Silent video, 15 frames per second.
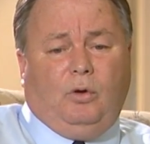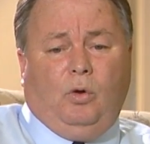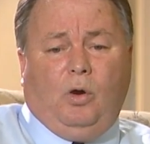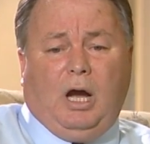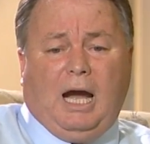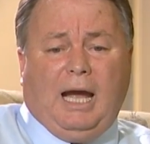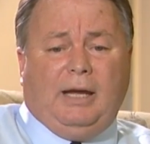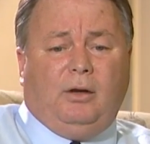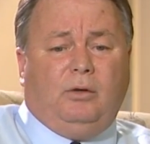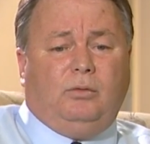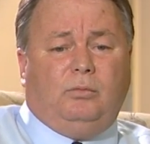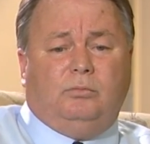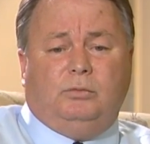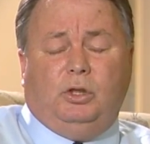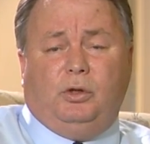
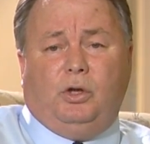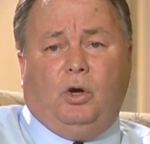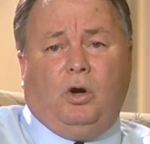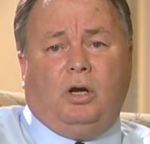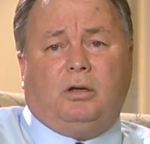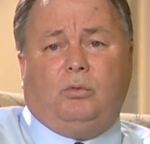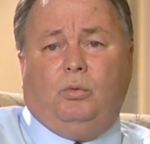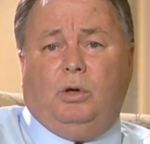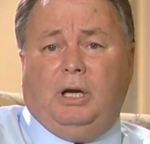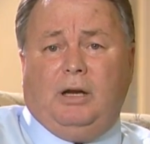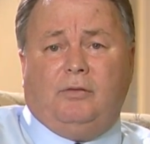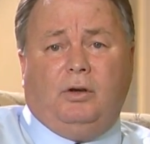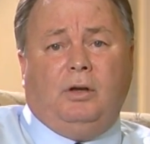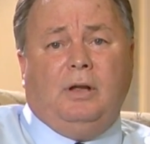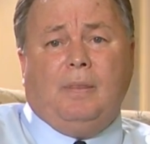Ohio, New York,
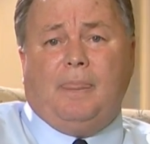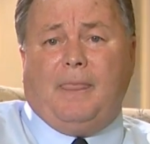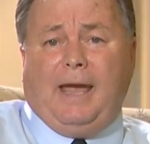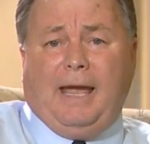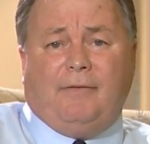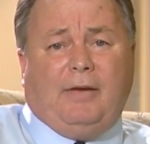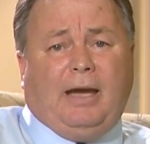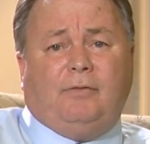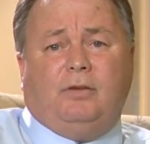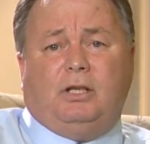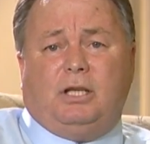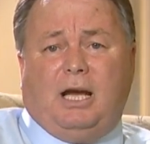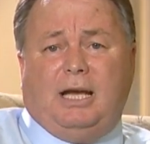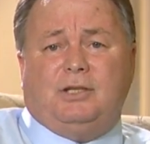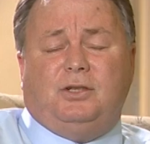wherever, have
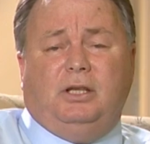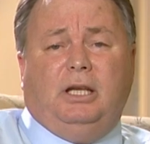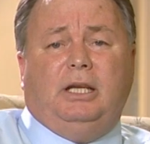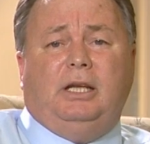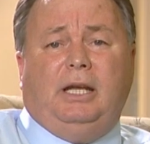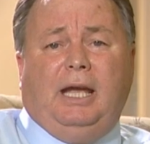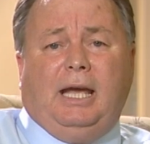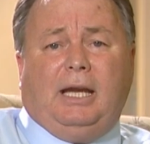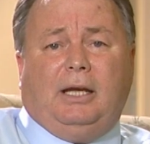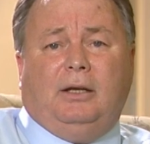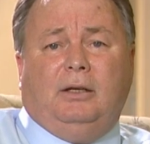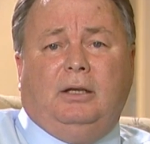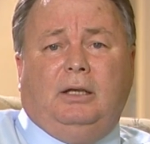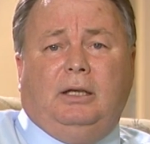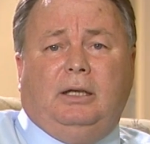advertised in Indiana.
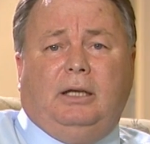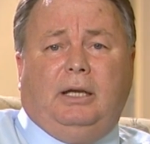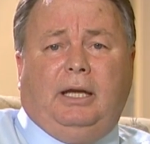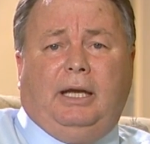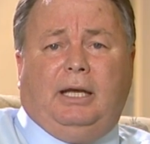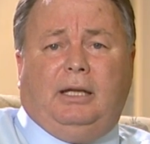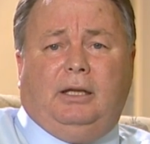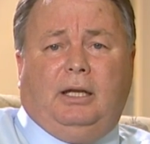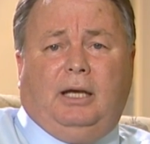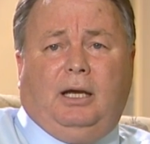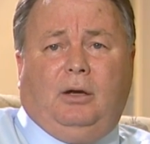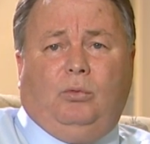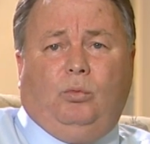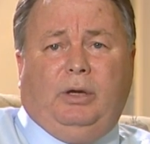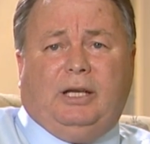And
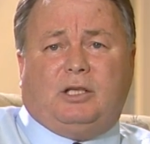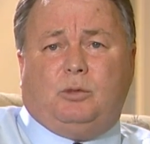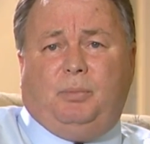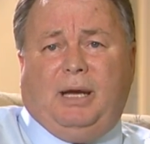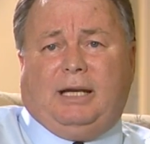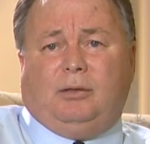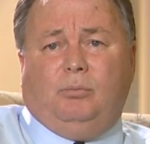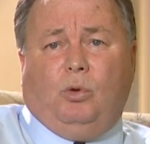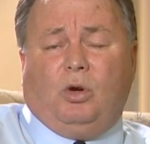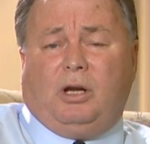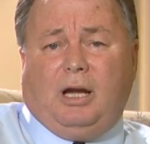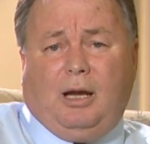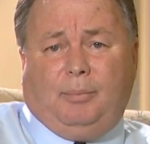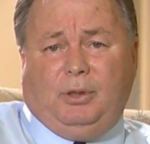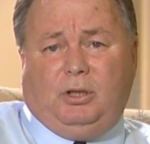we expect more
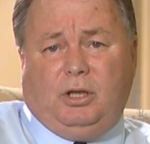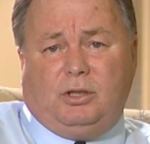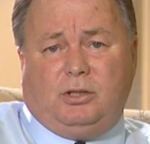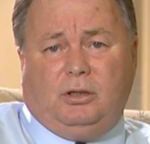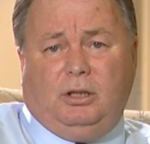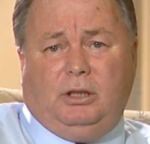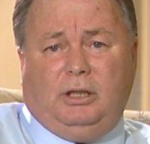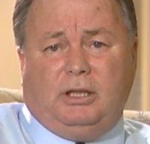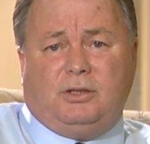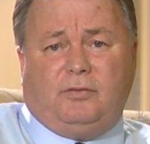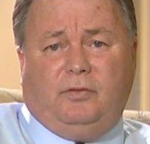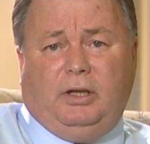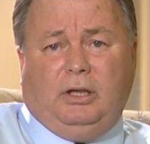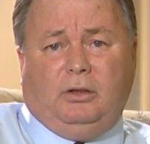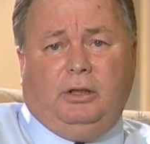competition in
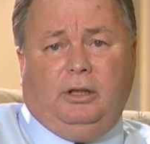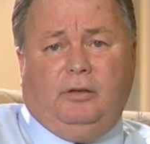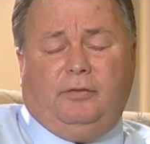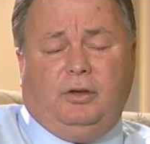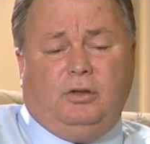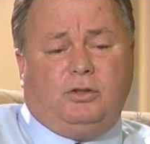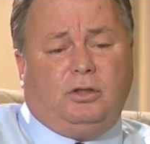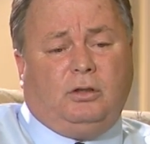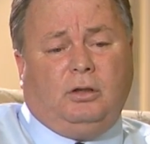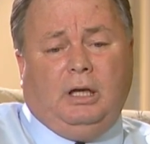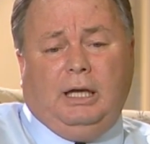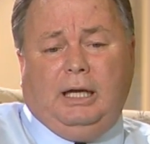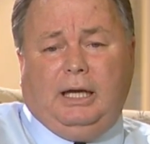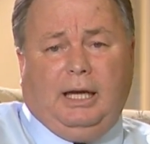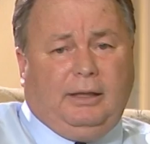this field in the future,
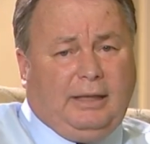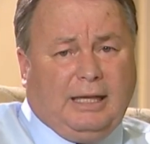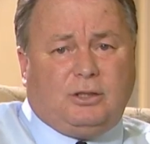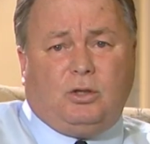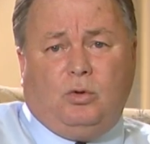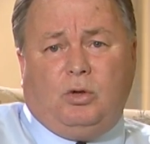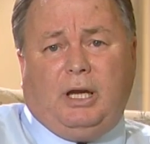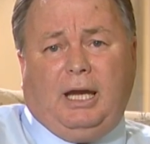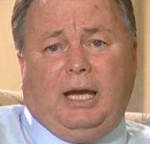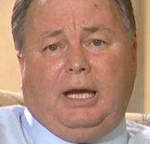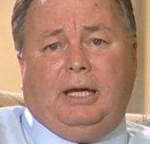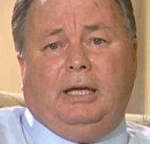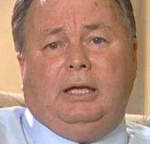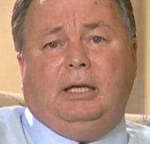and that's okay.